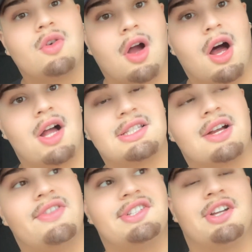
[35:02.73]
cost
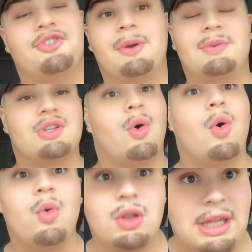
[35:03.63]
of the surgery was
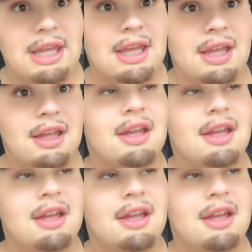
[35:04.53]
only